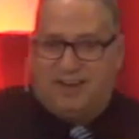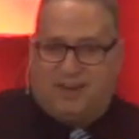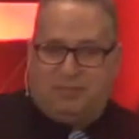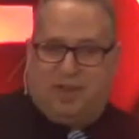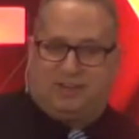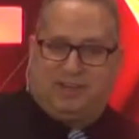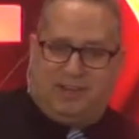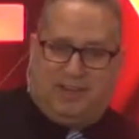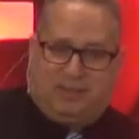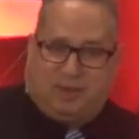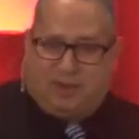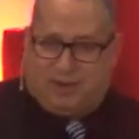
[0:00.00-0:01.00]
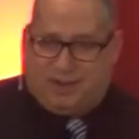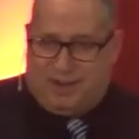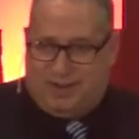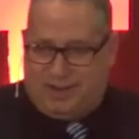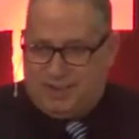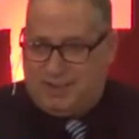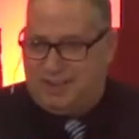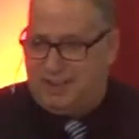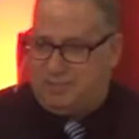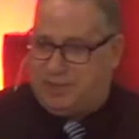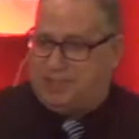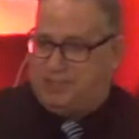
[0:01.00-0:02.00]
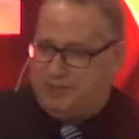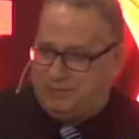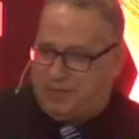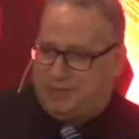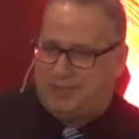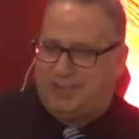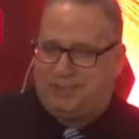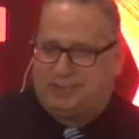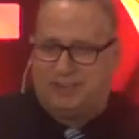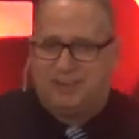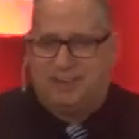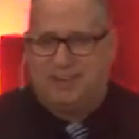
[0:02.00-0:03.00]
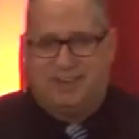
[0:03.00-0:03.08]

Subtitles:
I'm not going to have a coronary. I've been cleared by my doctor.